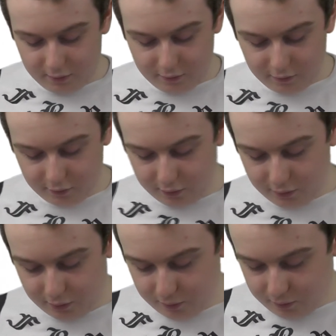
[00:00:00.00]

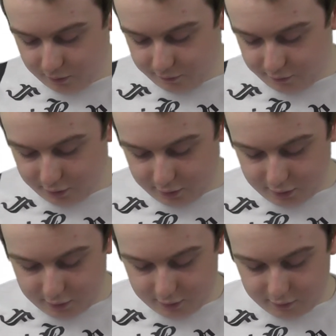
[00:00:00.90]
So we've
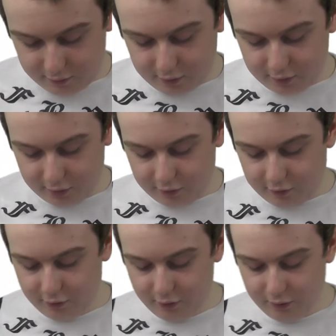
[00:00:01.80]
got our
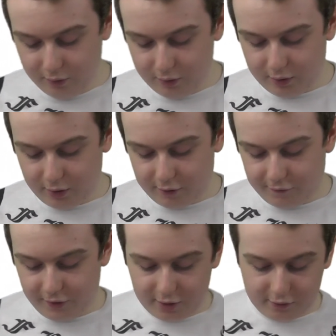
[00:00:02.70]
2
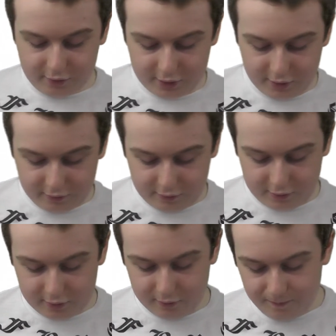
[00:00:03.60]
effects lights
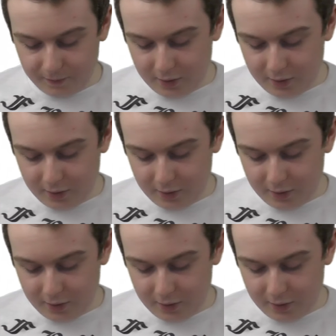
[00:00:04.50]
now